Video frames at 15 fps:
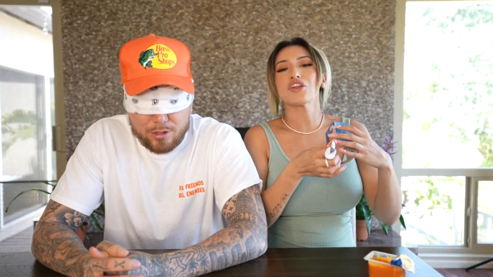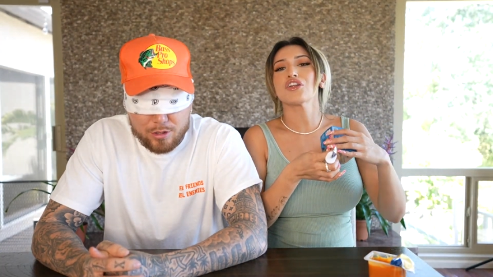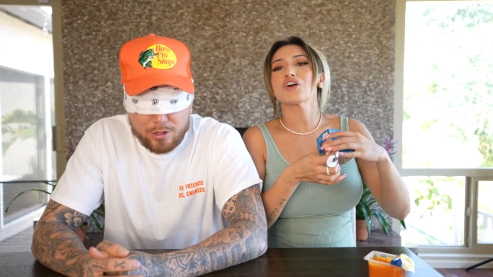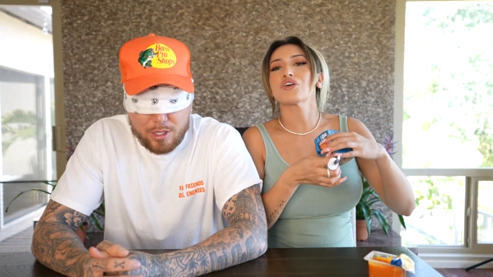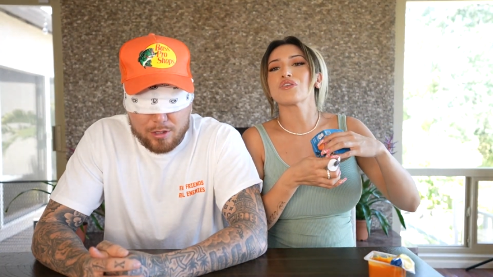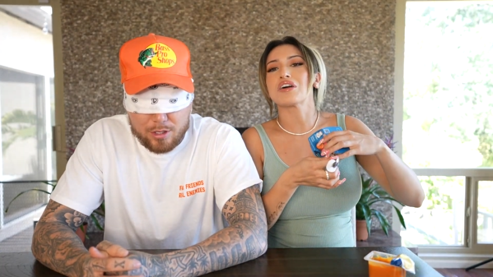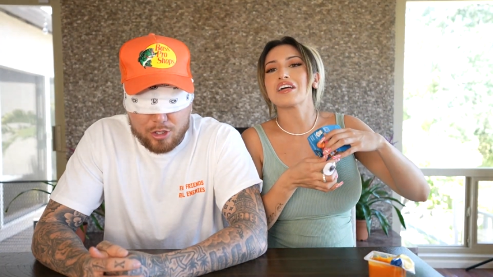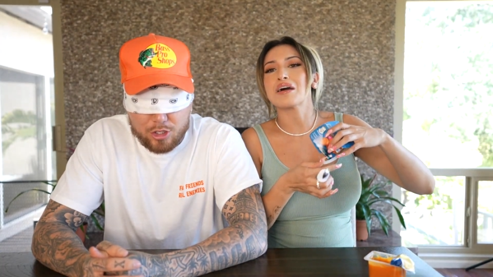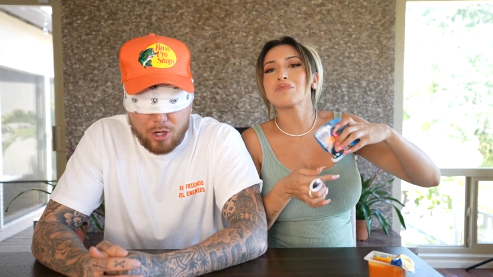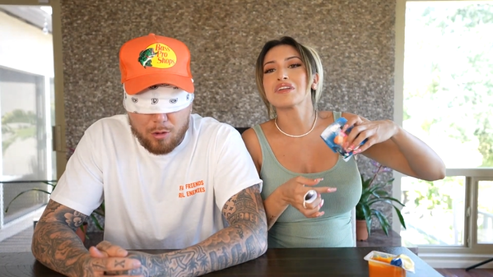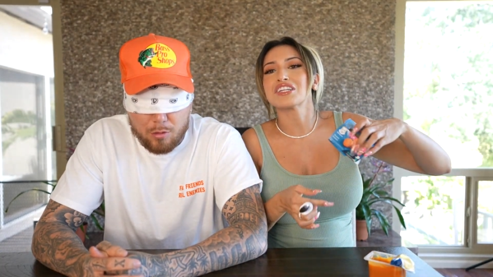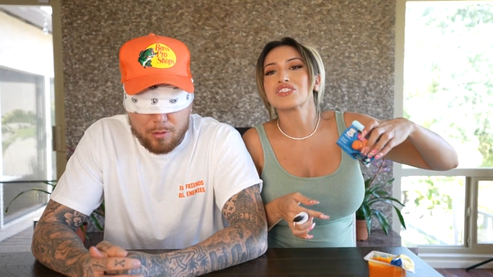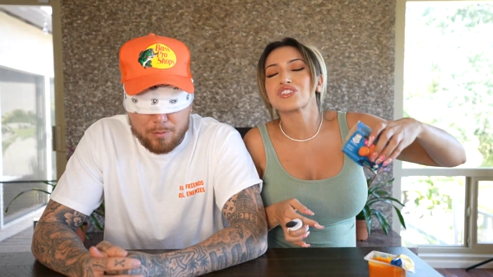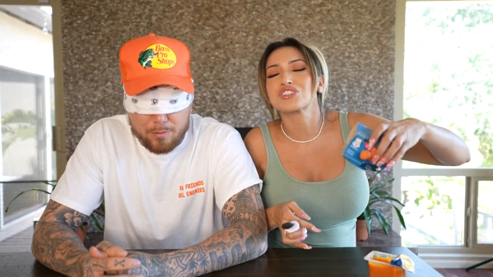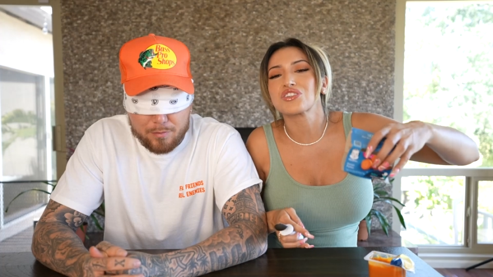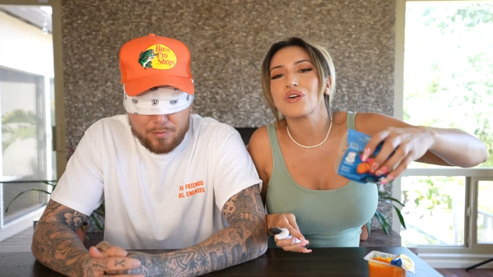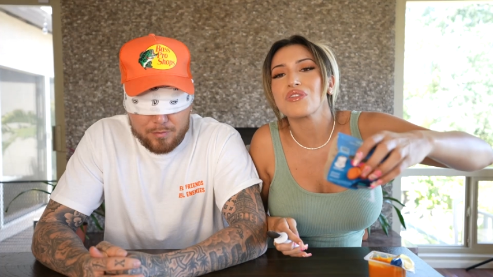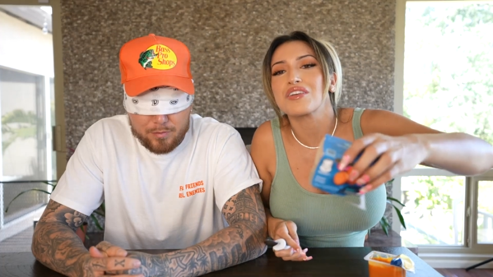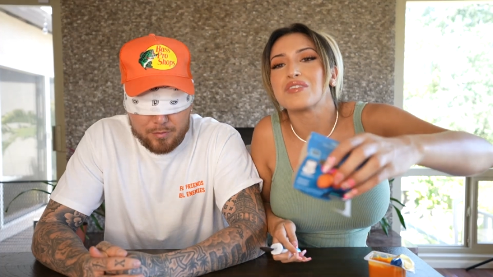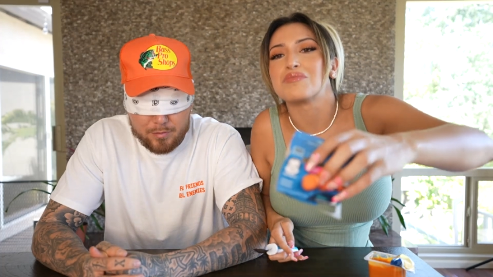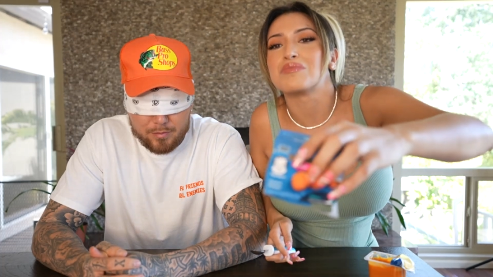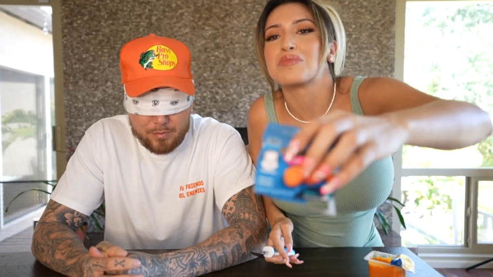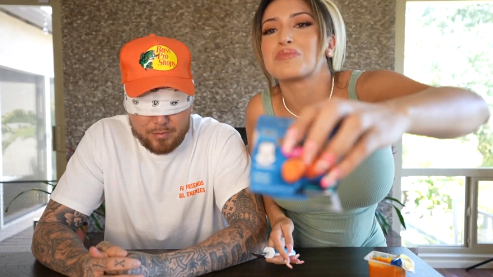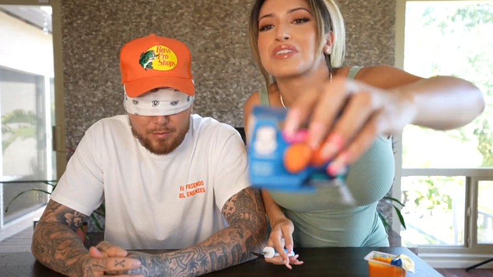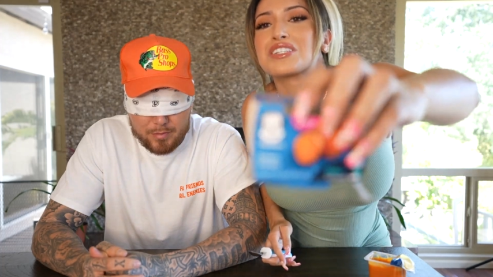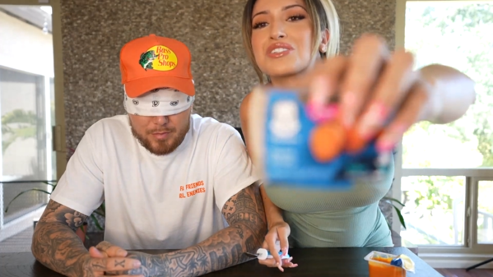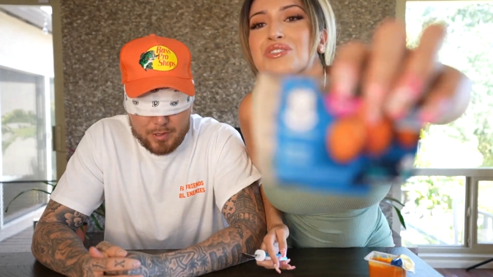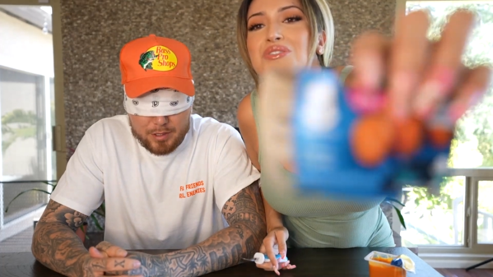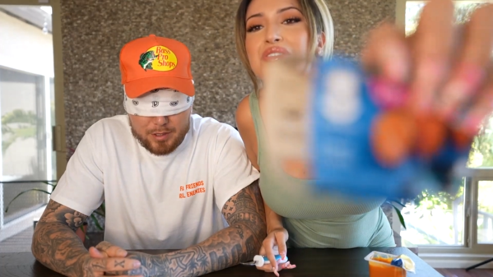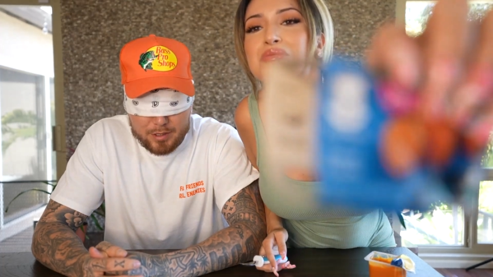Speaker 1: no, no. I'm going to show them. I'm
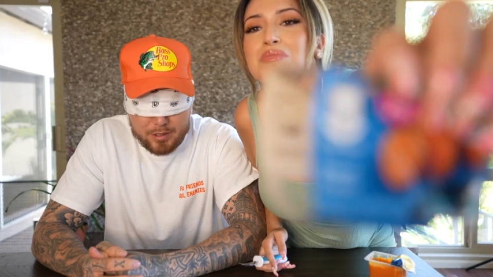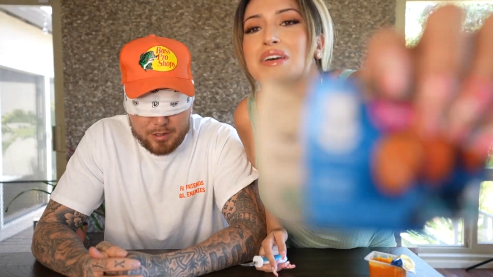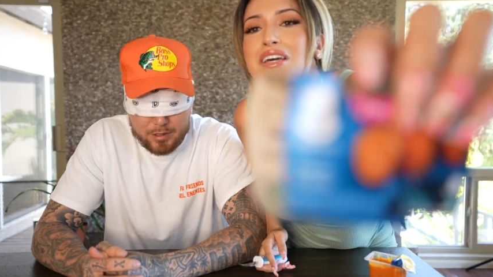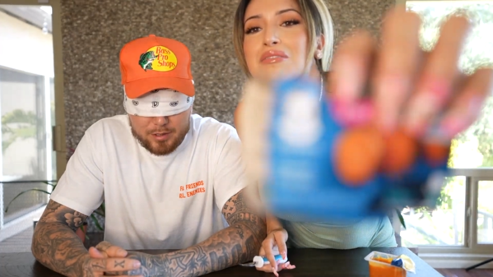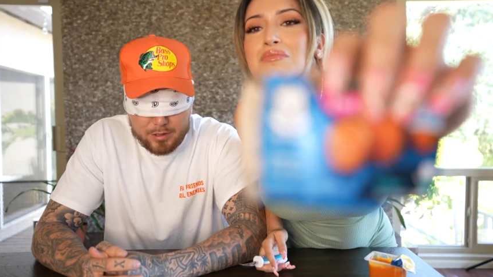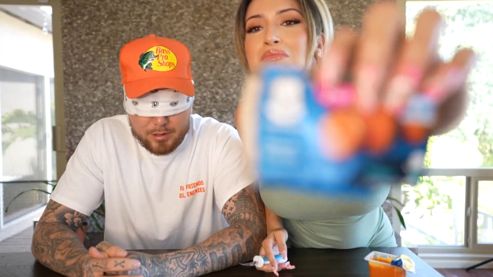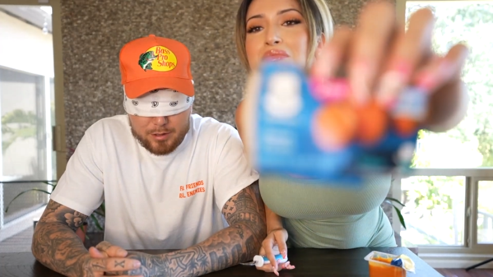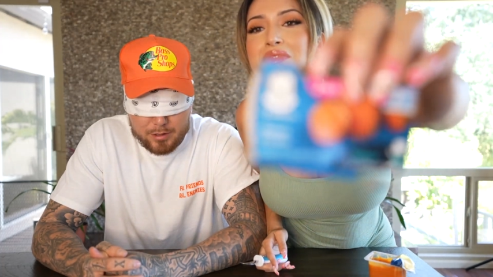going to show them, babe.